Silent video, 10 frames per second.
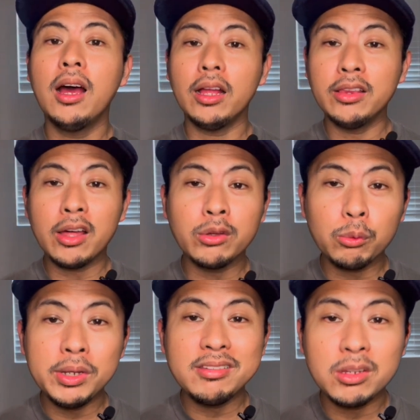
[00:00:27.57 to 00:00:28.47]
another
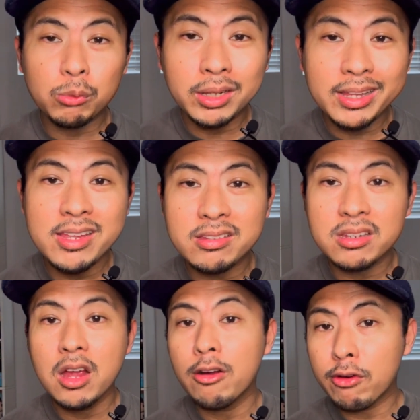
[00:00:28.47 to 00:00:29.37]
recent release
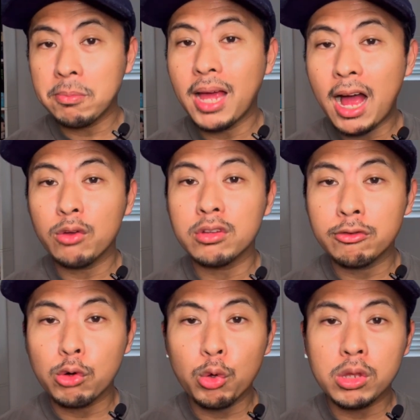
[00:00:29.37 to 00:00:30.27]
from the house of
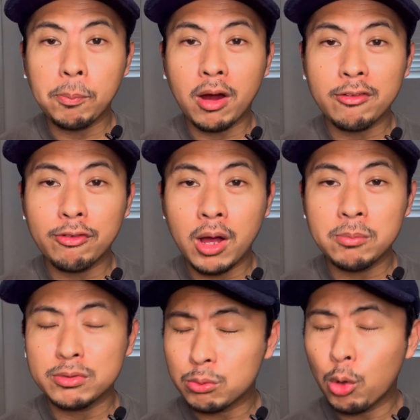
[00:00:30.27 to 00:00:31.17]
Roja
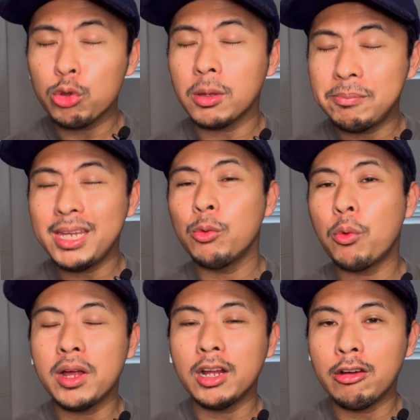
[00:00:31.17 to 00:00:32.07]
Parfums. Roja being
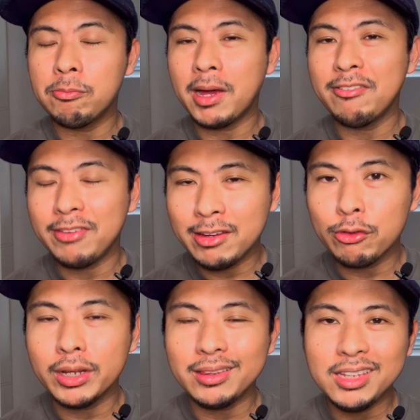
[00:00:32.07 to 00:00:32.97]
one of my
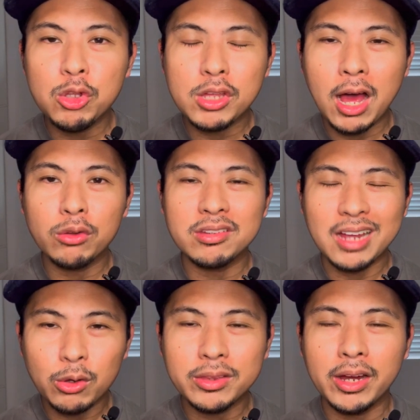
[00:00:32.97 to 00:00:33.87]
favorite niche houses
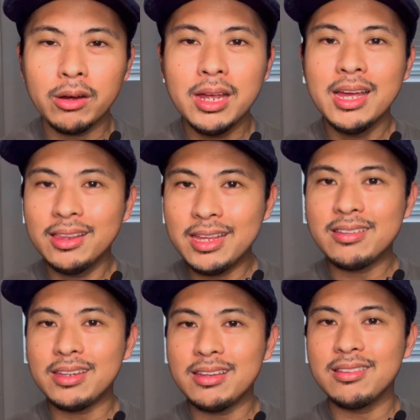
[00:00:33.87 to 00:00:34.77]
out there. This
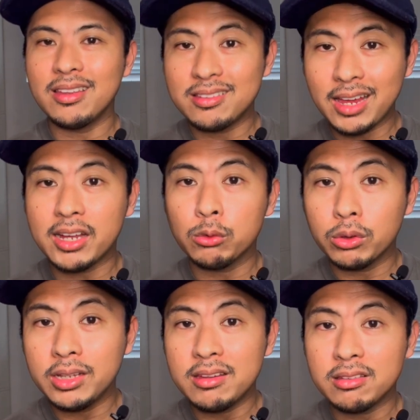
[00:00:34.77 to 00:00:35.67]
is the second
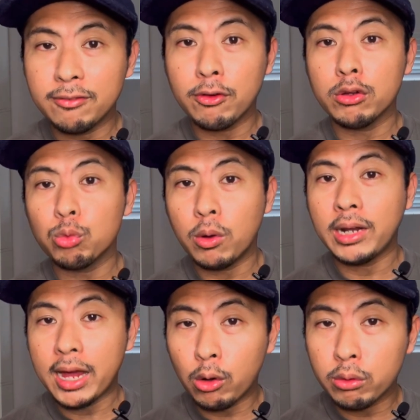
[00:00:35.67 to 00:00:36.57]
release. The first one
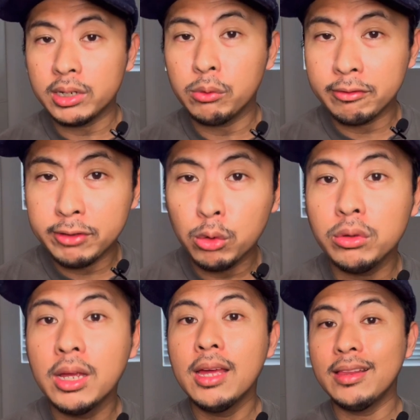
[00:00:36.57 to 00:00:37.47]
I already reviewed.
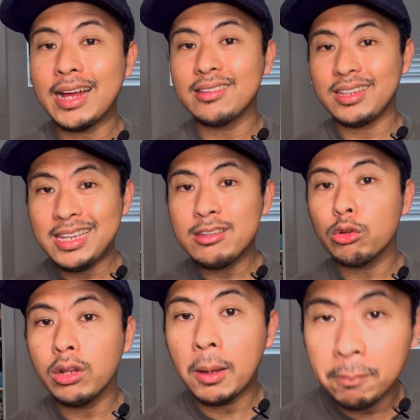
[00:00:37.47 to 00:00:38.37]
That's
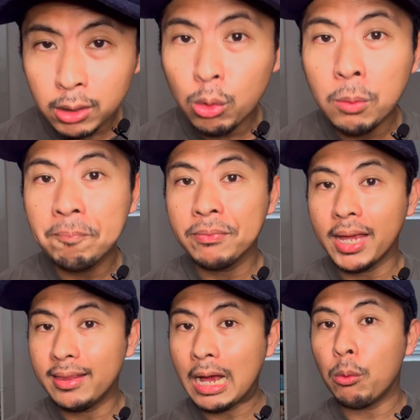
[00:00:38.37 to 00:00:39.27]
Isola Blue.
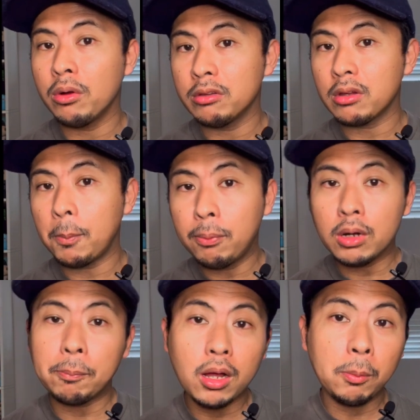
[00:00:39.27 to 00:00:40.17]
And that was put
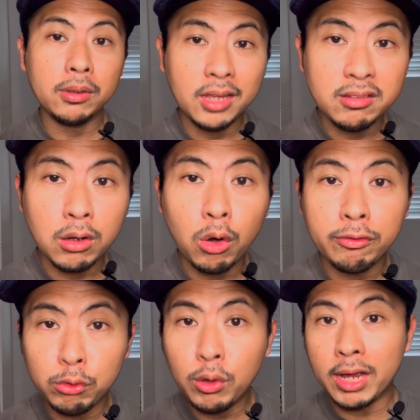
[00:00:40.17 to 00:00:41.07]
up a couple of days ago. If
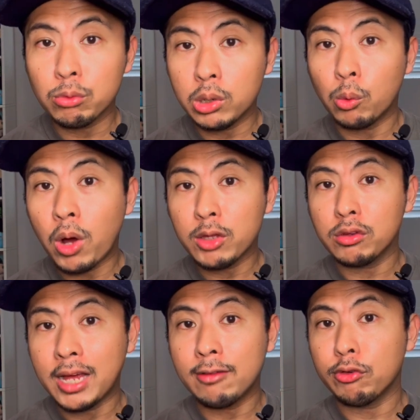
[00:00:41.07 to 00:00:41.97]
you guys want to watch
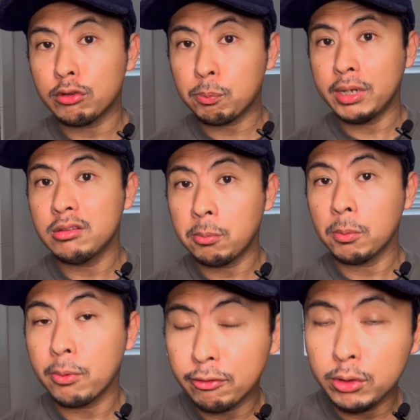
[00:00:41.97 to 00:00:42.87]
that for spring summer
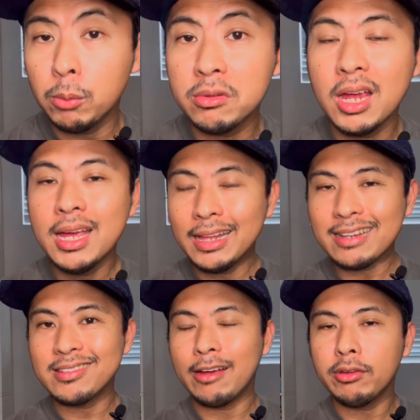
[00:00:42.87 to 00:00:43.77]
perfumes,
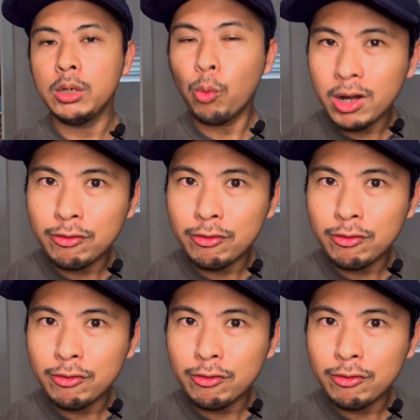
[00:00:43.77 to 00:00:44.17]
that's definitely one of